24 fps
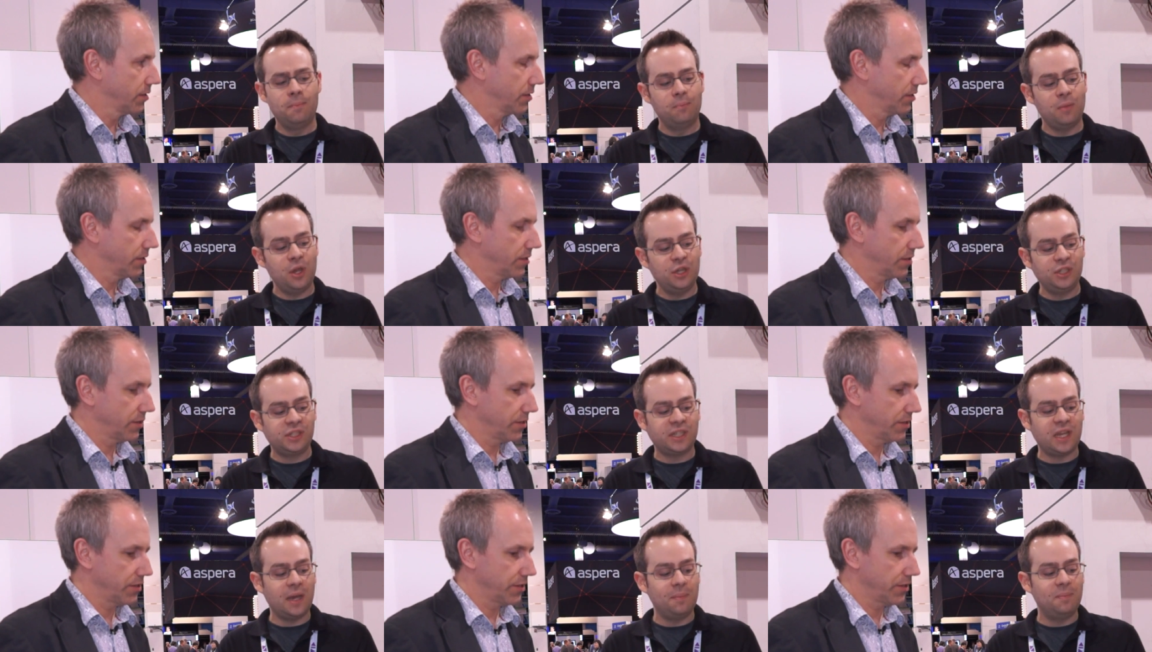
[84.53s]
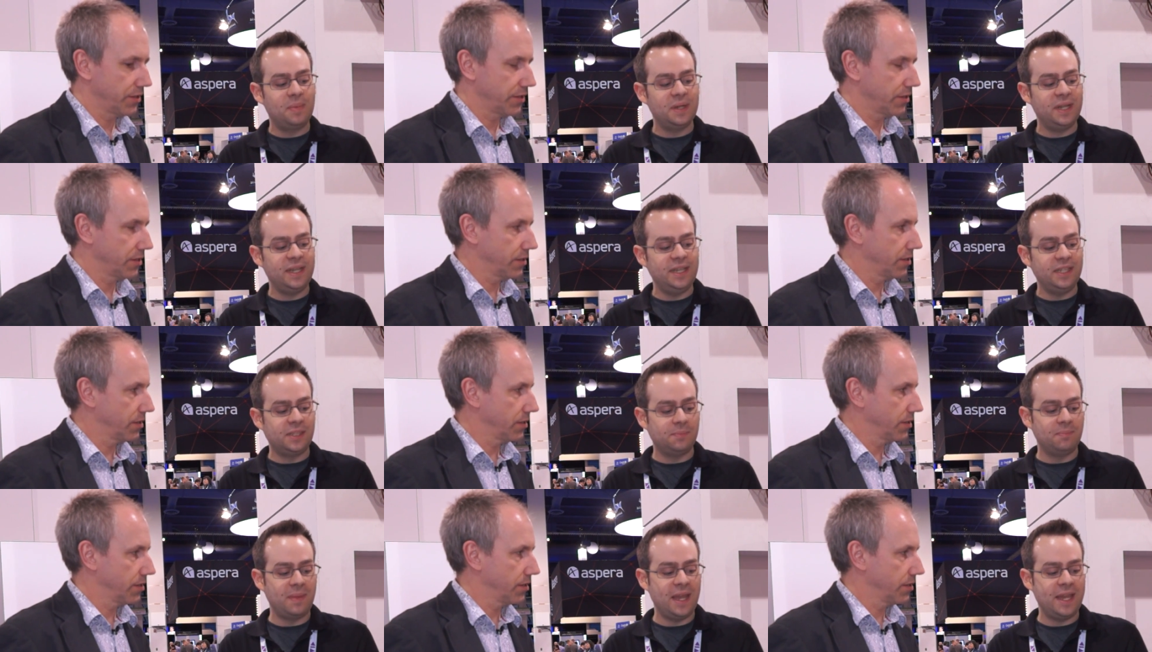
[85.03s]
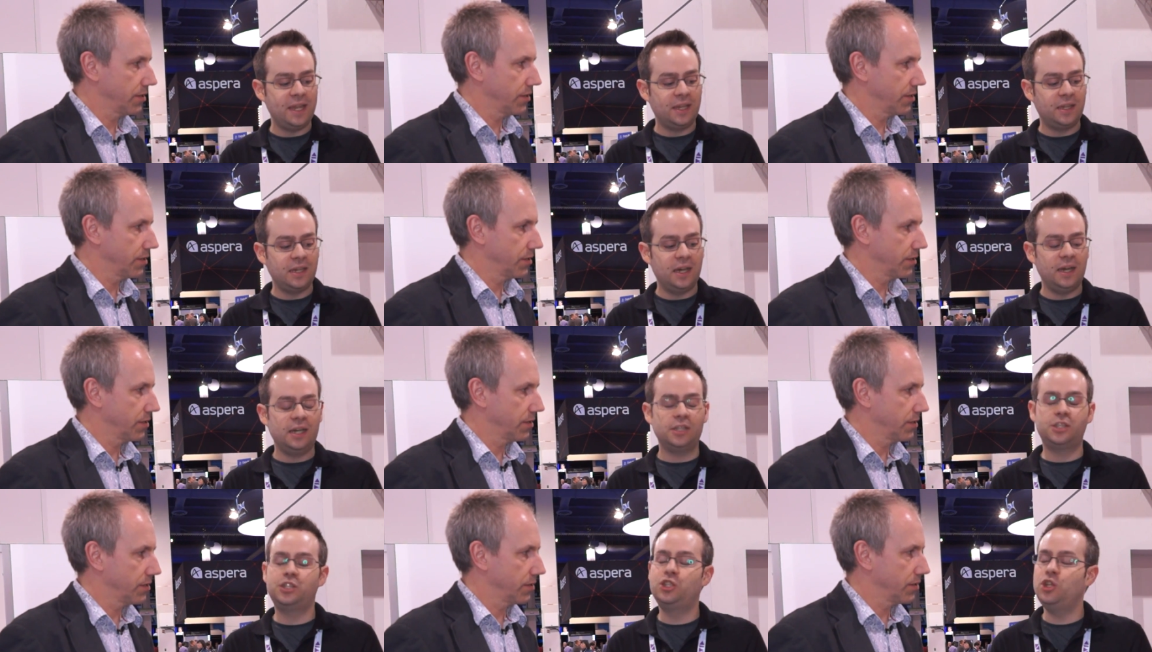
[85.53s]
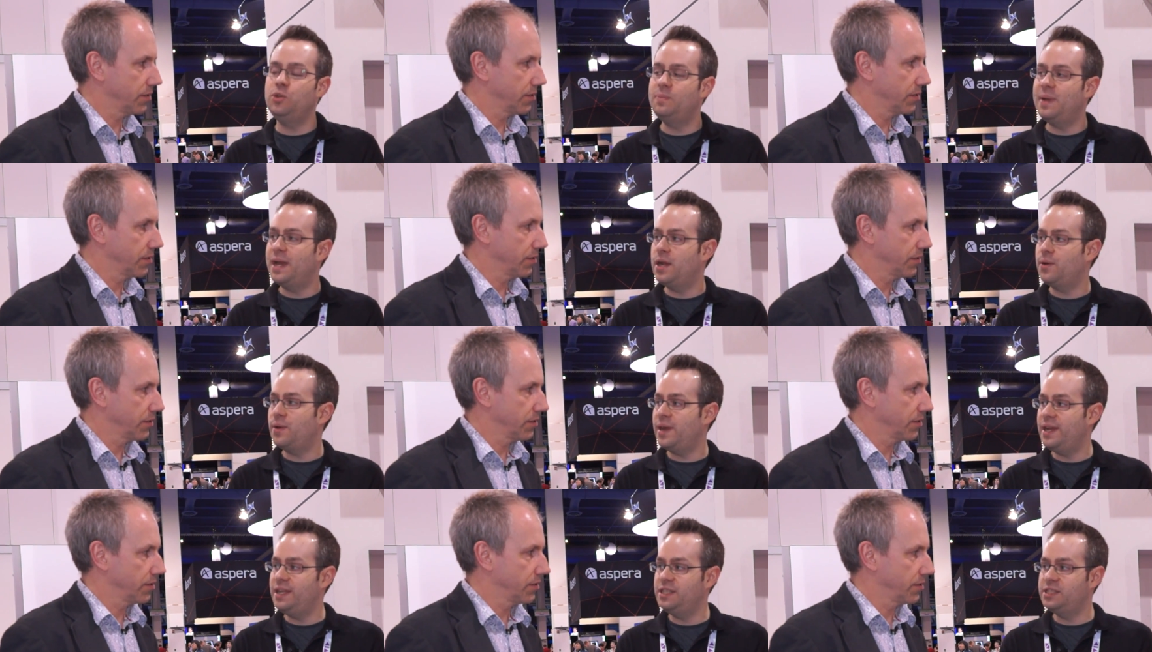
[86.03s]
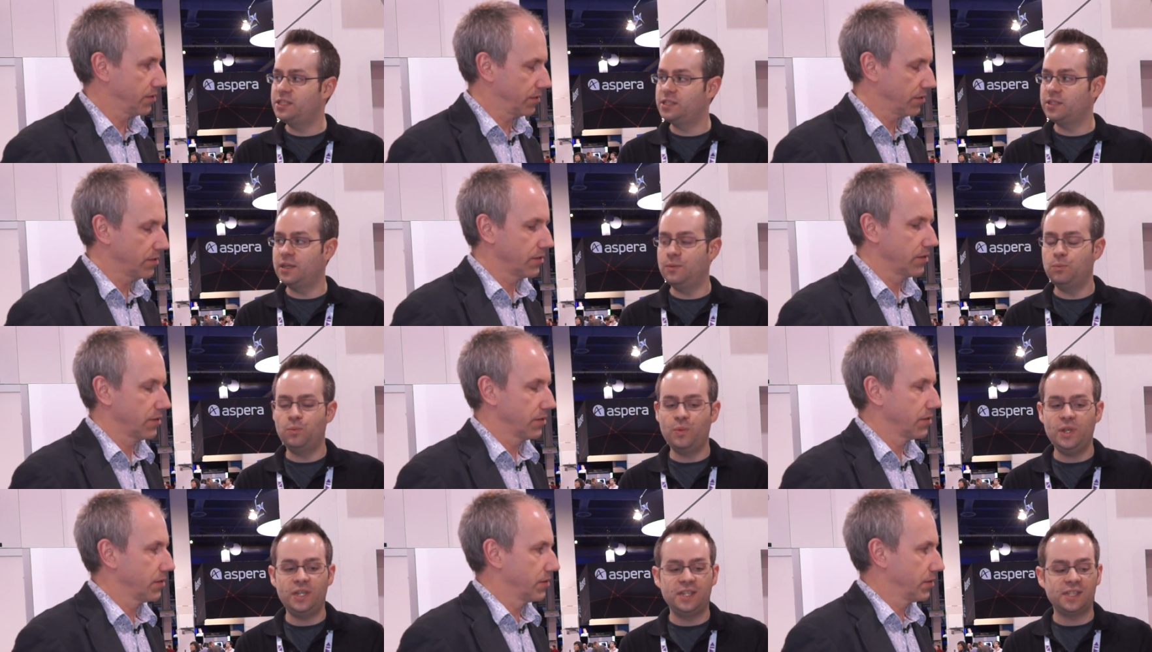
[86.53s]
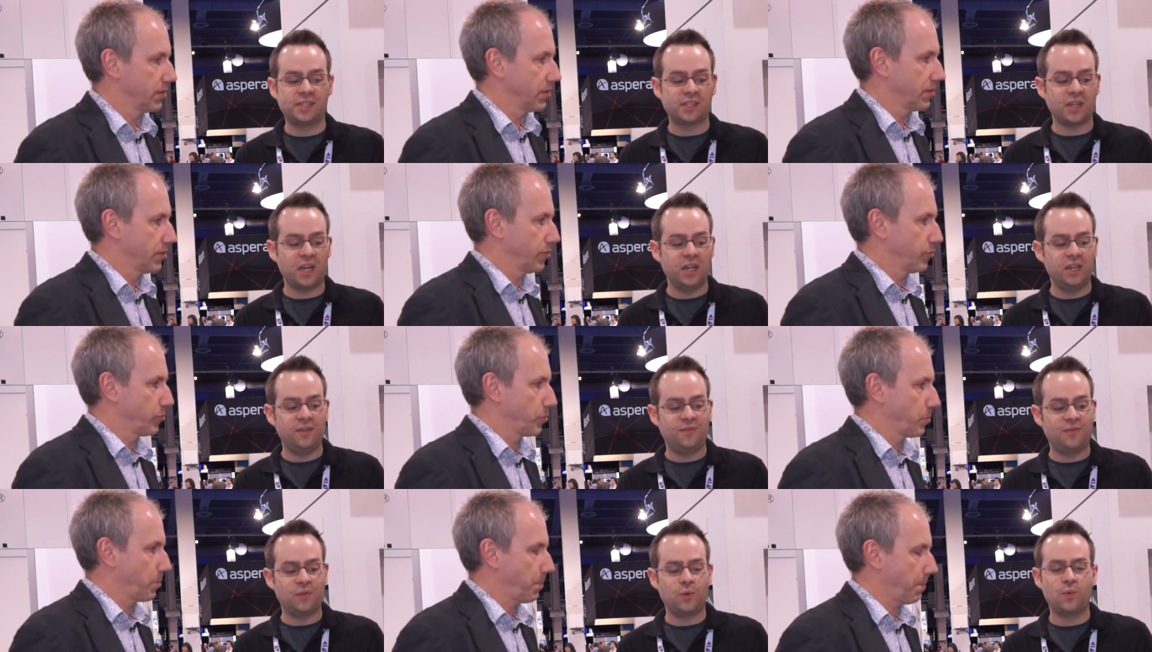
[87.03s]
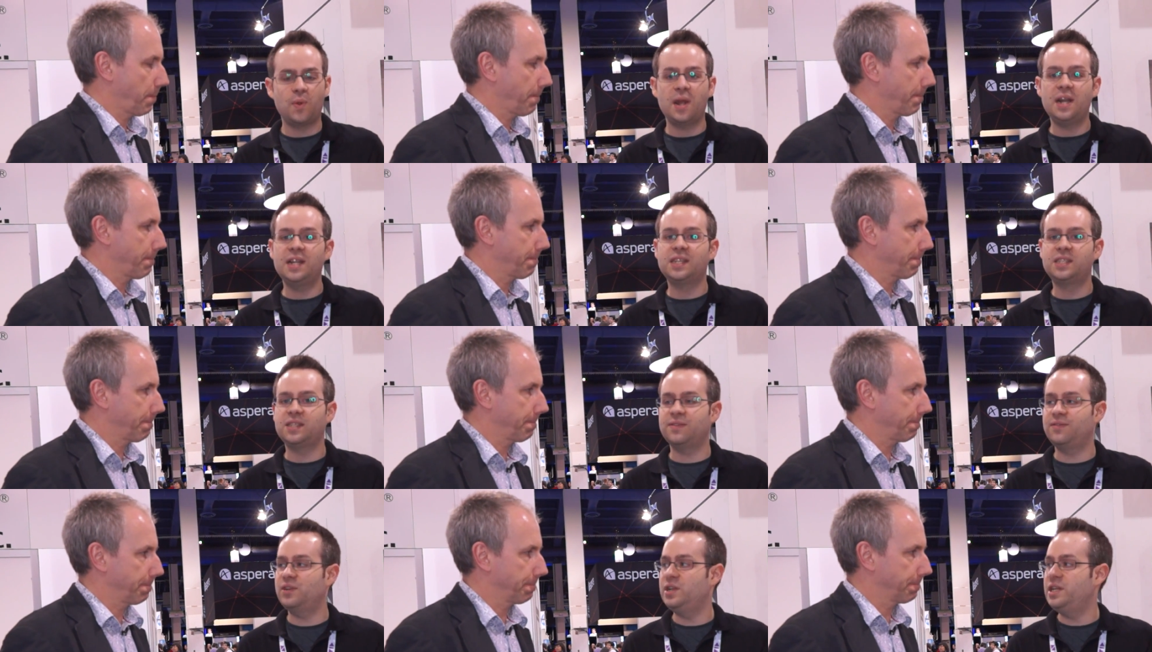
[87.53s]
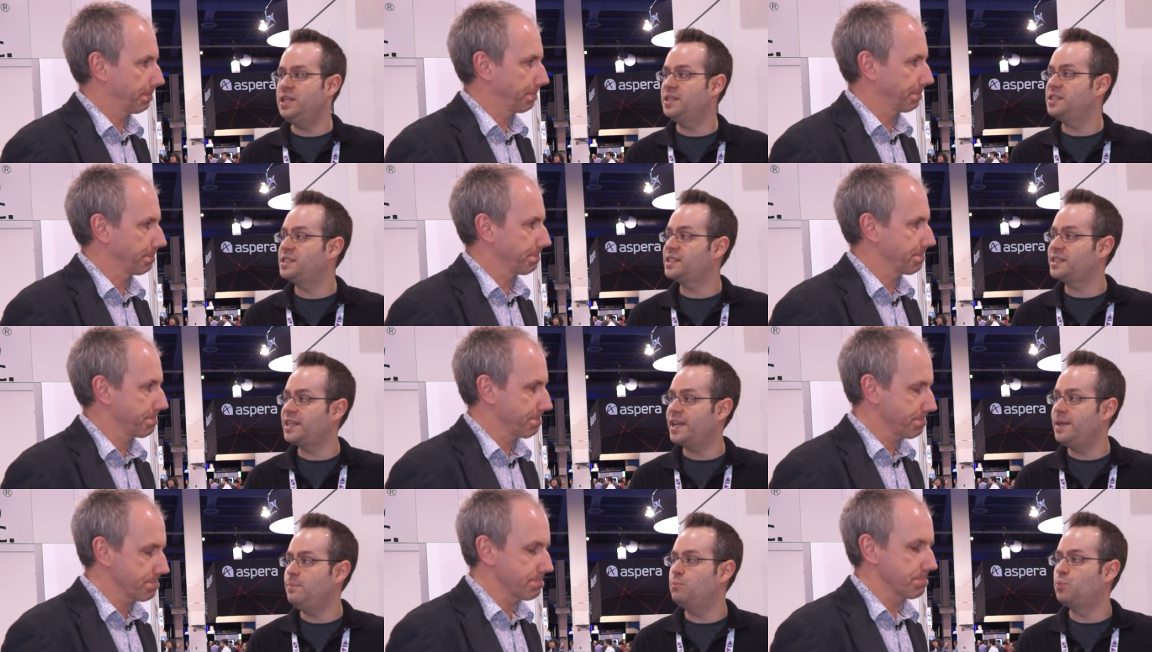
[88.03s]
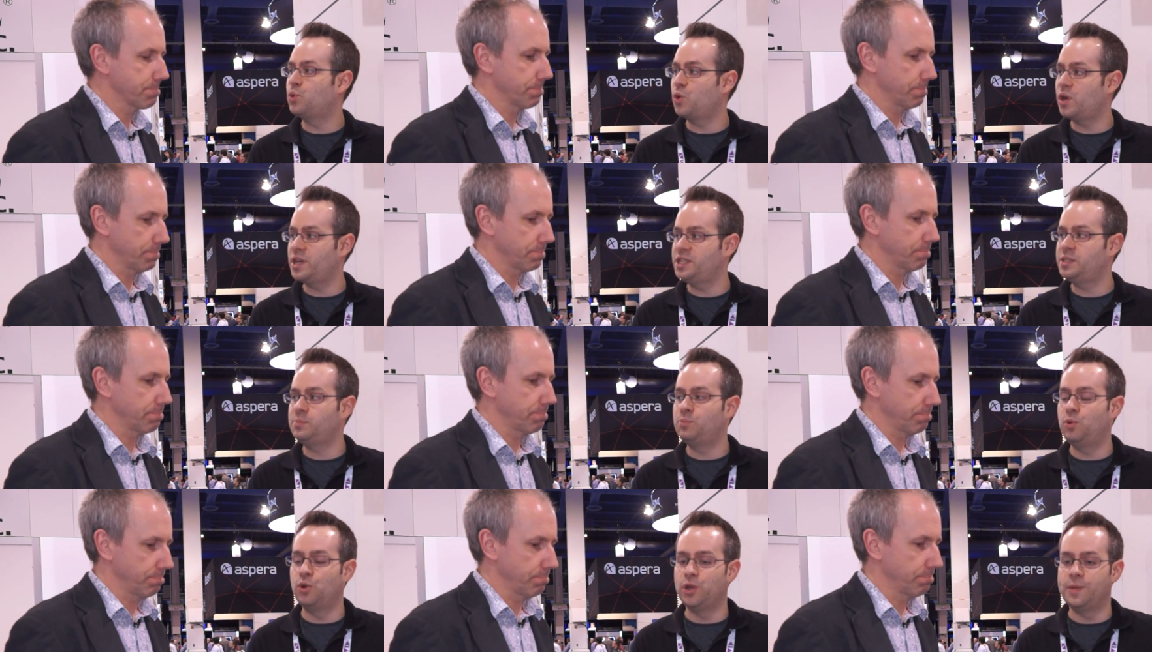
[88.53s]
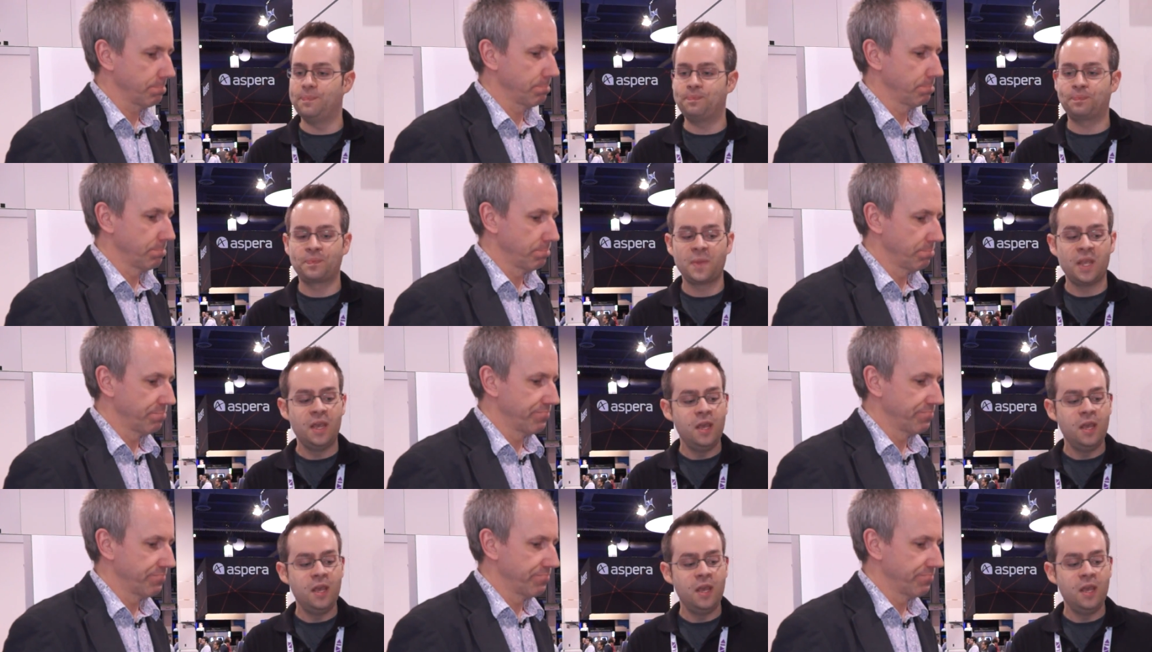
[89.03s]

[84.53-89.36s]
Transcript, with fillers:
Speaker 1: Most companies make uh, two bay RAIDs, and we decided for relatively the same price point,